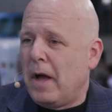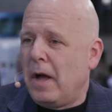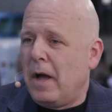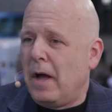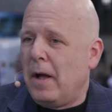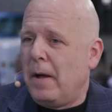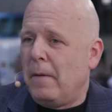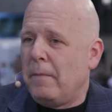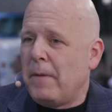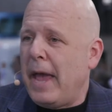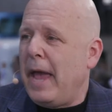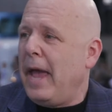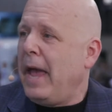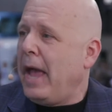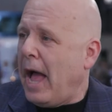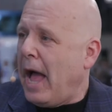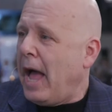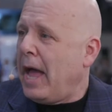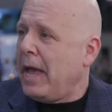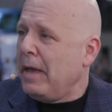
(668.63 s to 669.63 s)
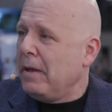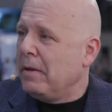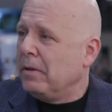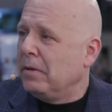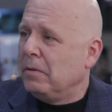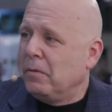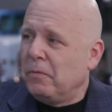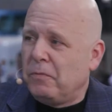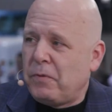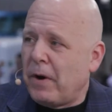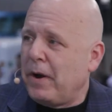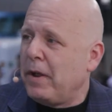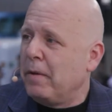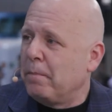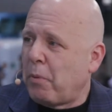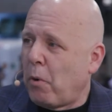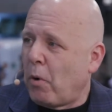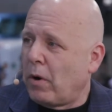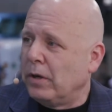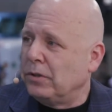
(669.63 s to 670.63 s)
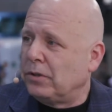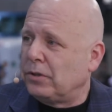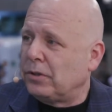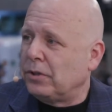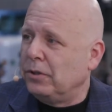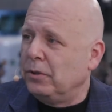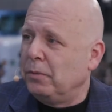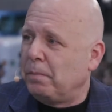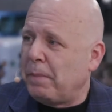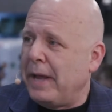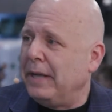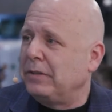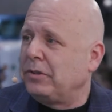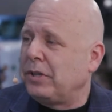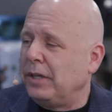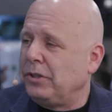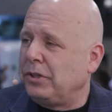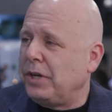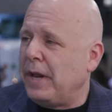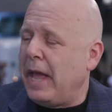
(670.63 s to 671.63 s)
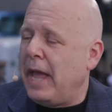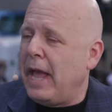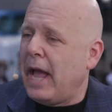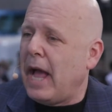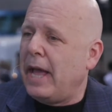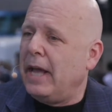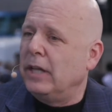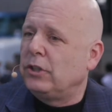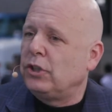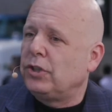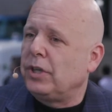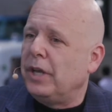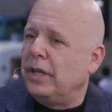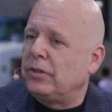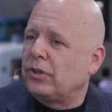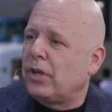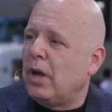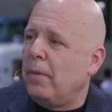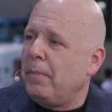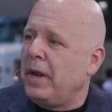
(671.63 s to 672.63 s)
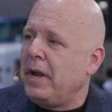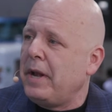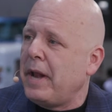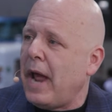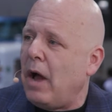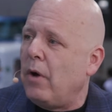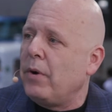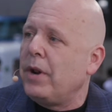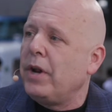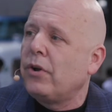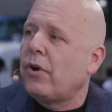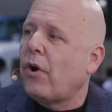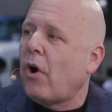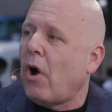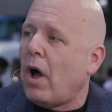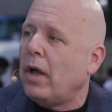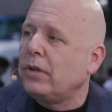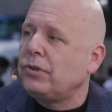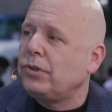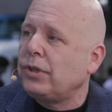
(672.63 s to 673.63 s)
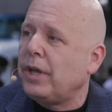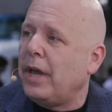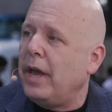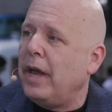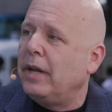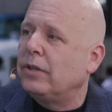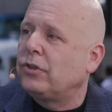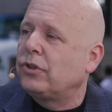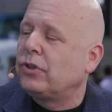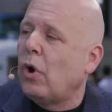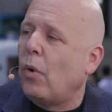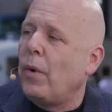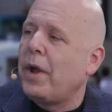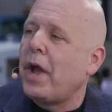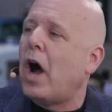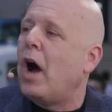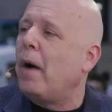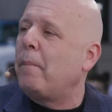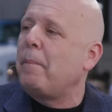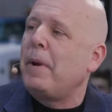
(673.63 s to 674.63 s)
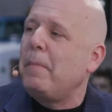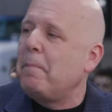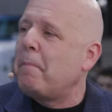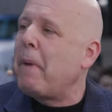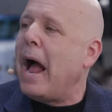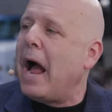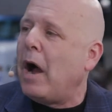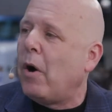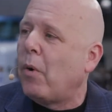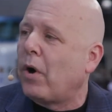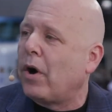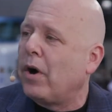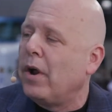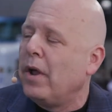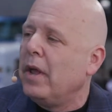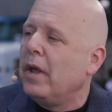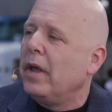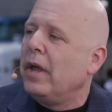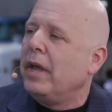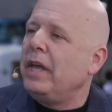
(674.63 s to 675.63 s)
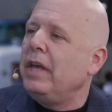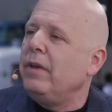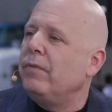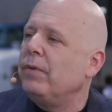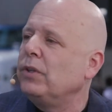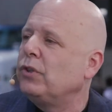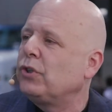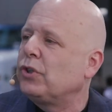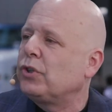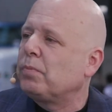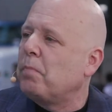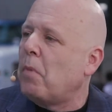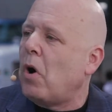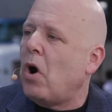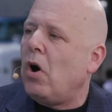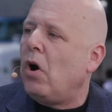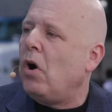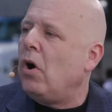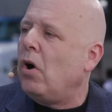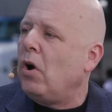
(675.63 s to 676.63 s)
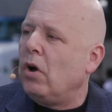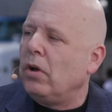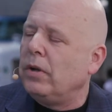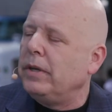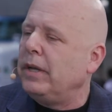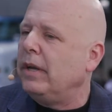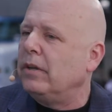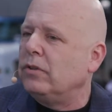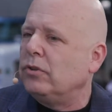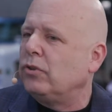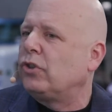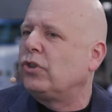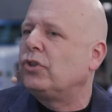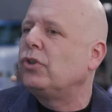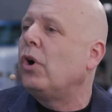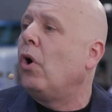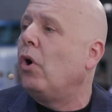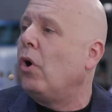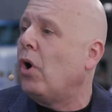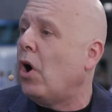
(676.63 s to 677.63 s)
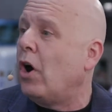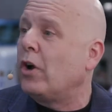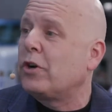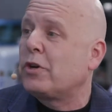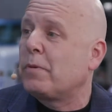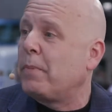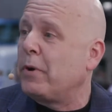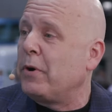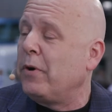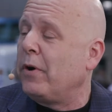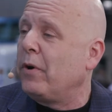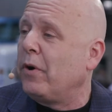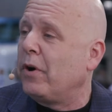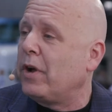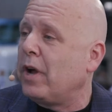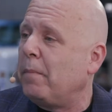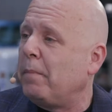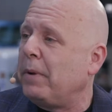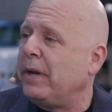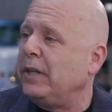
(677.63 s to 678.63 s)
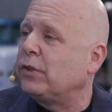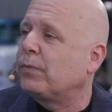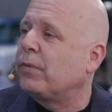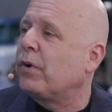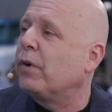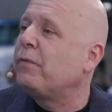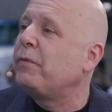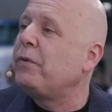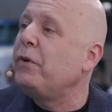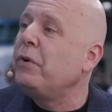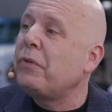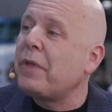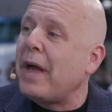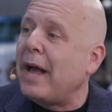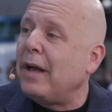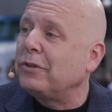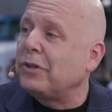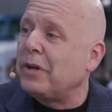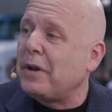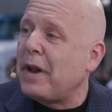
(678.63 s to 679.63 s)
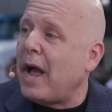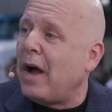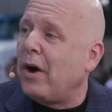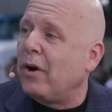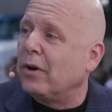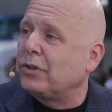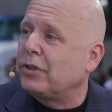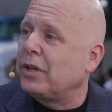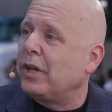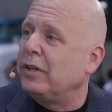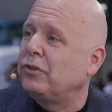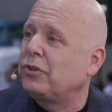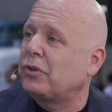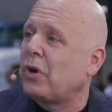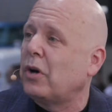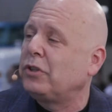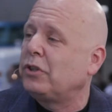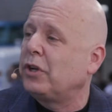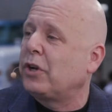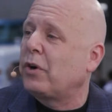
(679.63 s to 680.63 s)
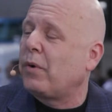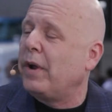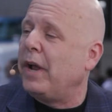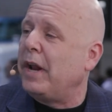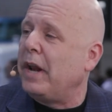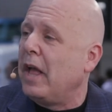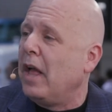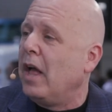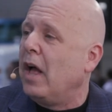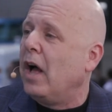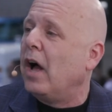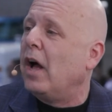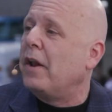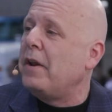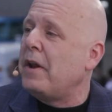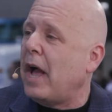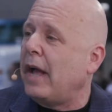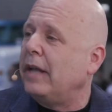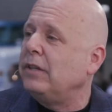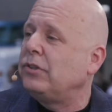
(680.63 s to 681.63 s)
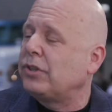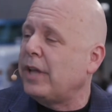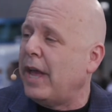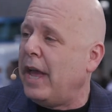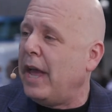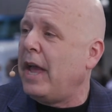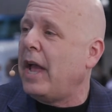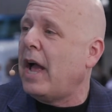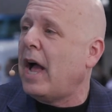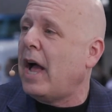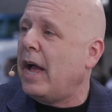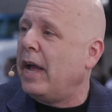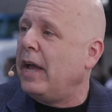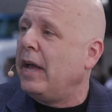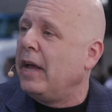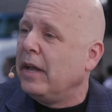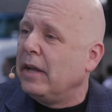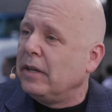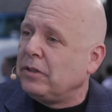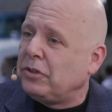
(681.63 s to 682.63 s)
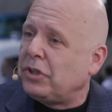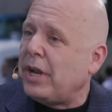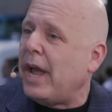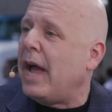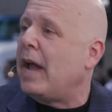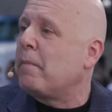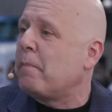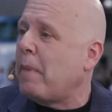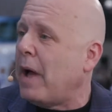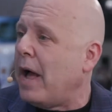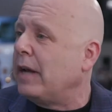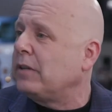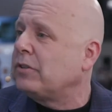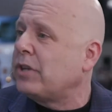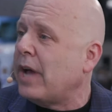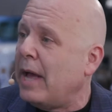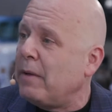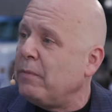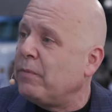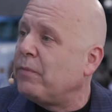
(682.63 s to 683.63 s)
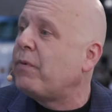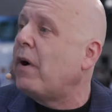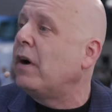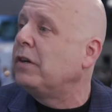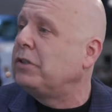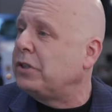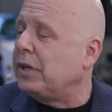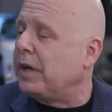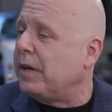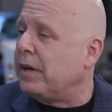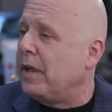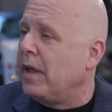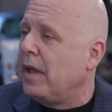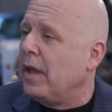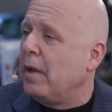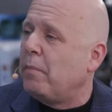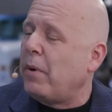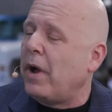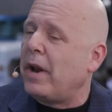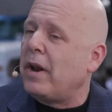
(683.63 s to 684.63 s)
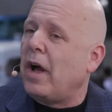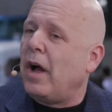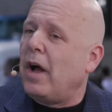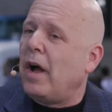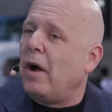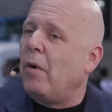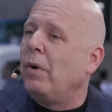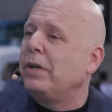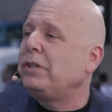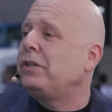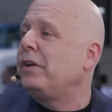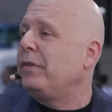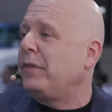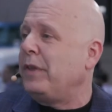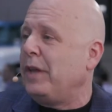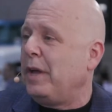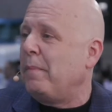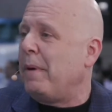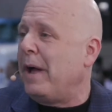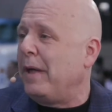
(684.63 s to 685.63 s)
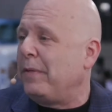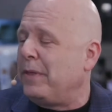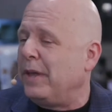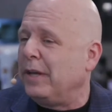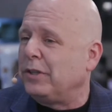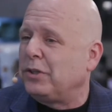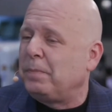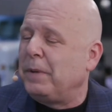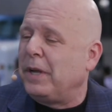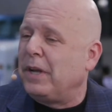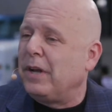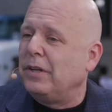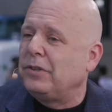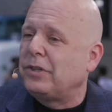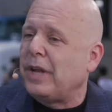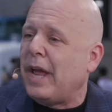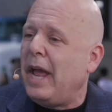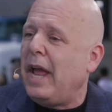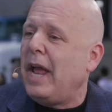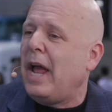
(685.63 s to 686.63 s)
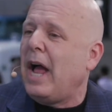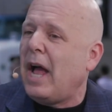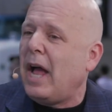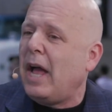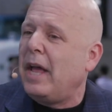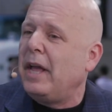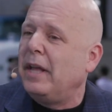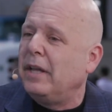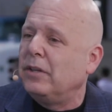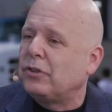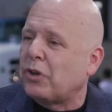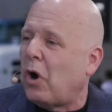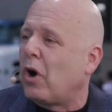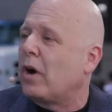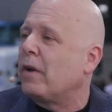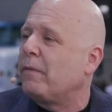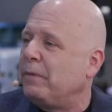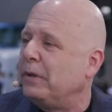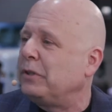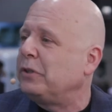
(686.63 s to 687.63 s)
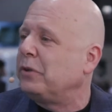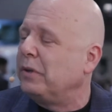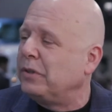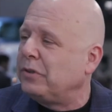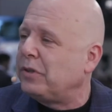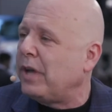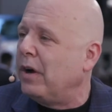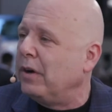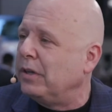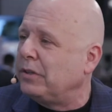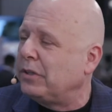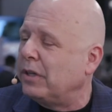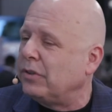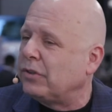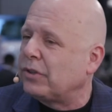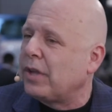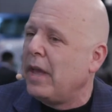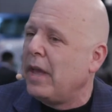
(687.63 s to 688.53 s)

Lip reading: AI, very important to pay attention to AI. It's coming down in cost and it's going up in power. Even small solo entrepreneurial companies for a few $1,000s can start to create a nice AI chatbot type function. But I want you to think about this, because AI is artificial intelligence.